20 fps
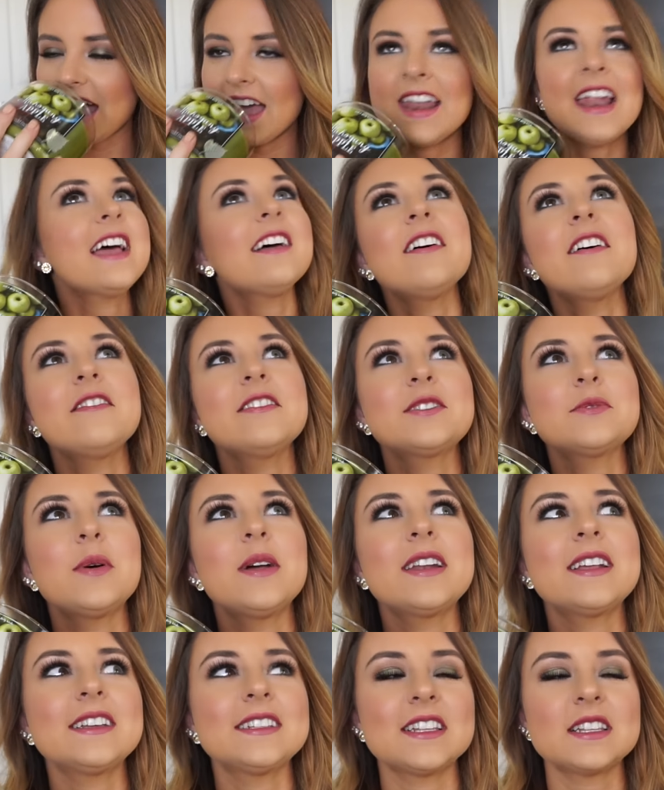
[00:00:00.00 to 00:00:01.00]
And I love this
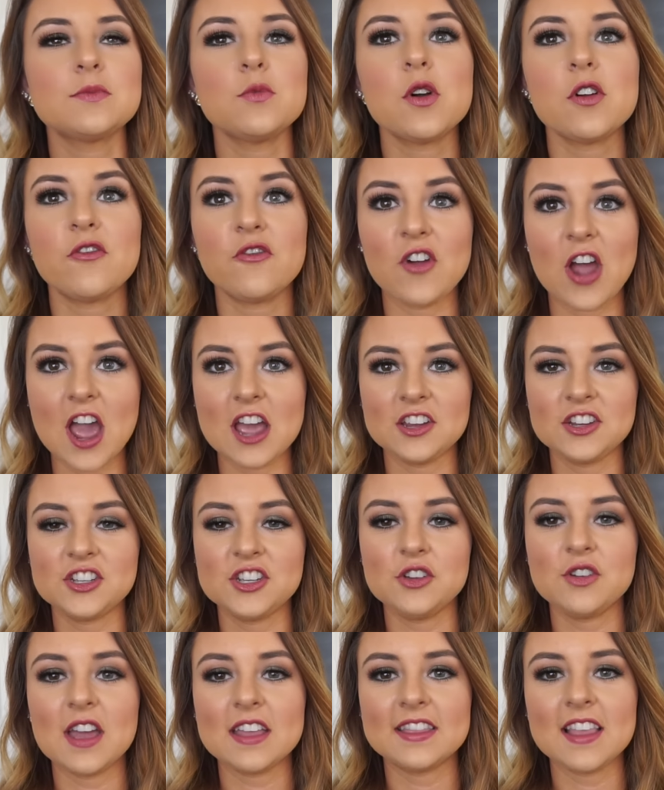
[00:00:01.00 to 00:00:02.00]
one because it's more
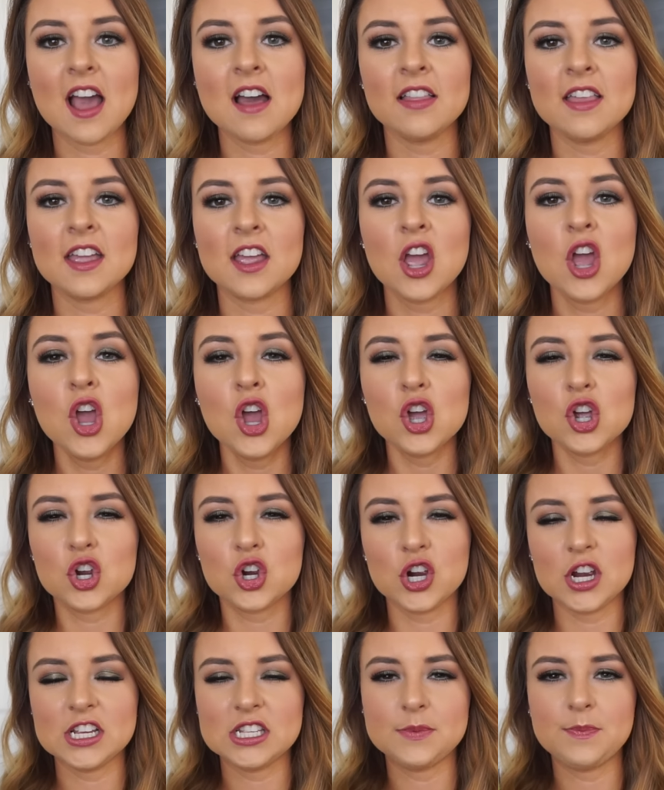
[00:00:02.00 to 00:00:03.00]
fresh. You get that like
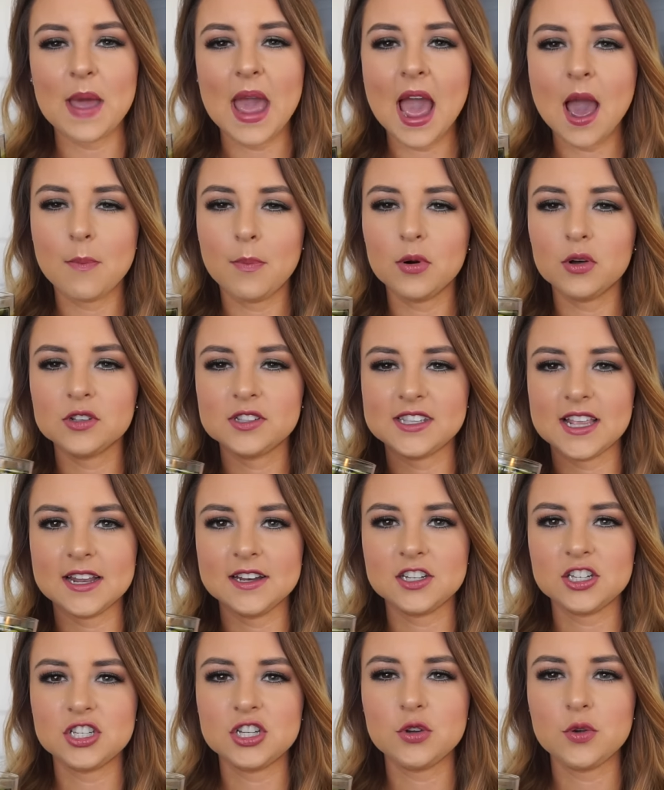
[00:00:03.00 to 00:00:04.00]
crisp apple
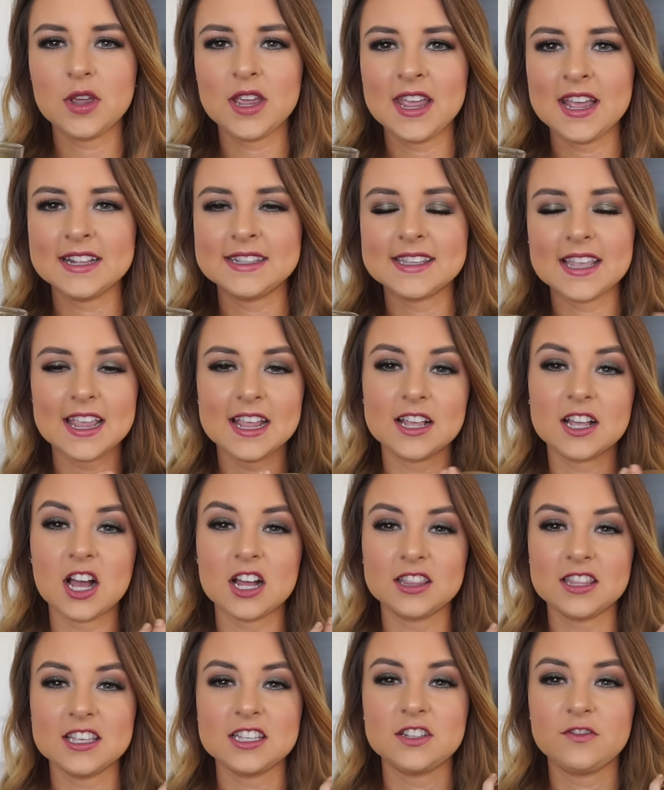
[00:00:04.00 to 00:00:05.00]
scent to it. It's like
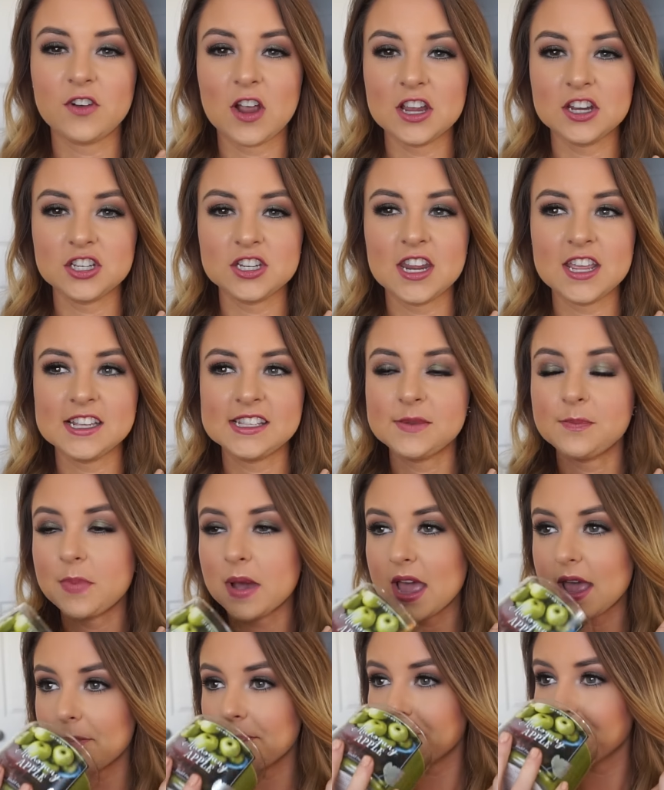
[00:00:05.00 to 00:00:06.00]
got this freshness,
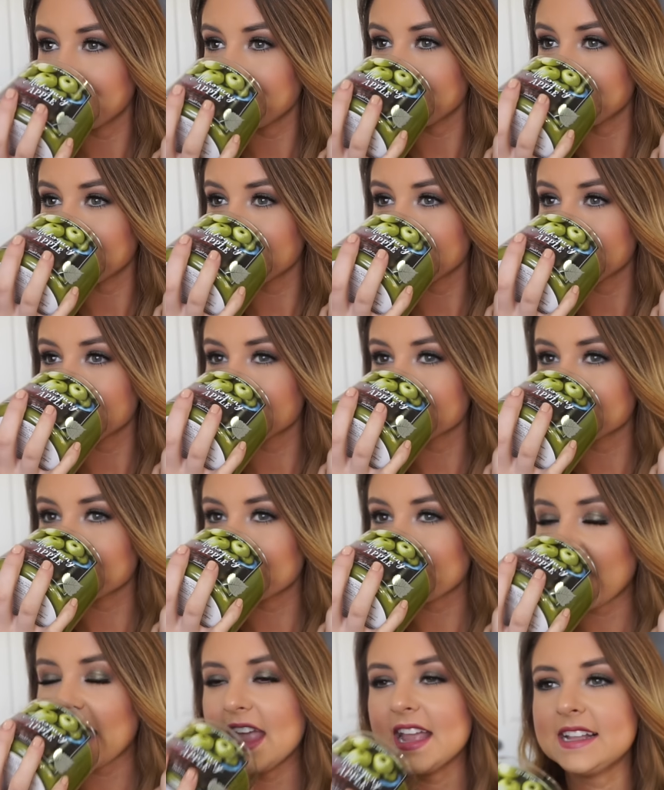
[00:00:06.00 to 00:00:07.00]
but
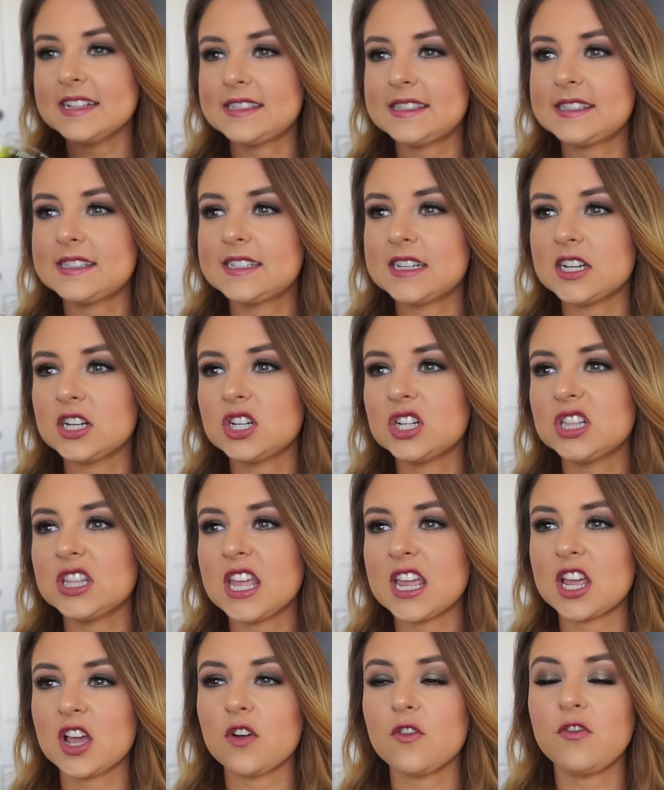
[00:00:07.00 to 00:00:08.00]
it's still
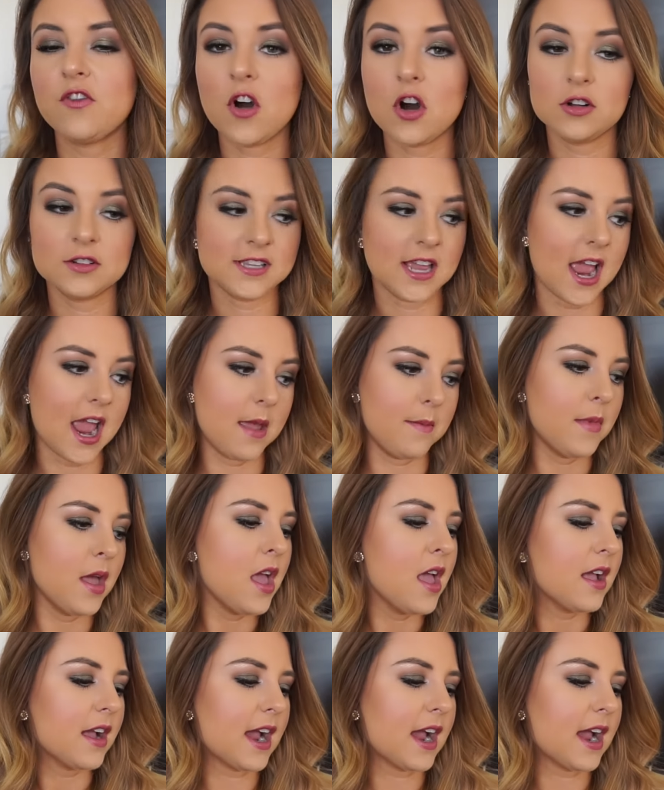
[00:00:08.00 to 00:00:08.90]
like fall time.